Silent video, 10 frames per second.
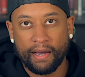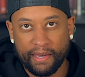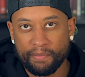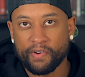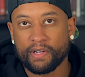I
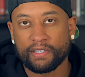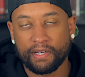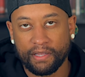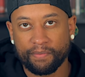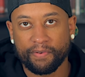came across a
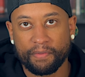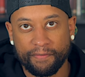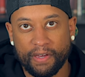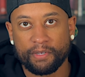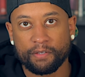clip from the
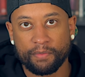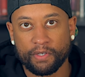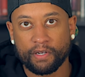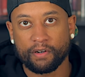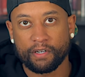famous
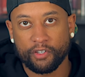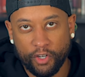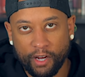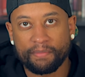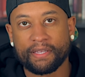music artist
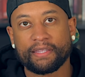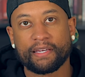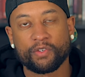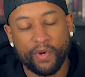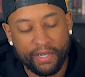Shawn
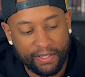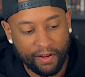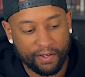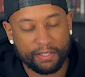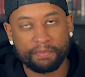Mendes where he talks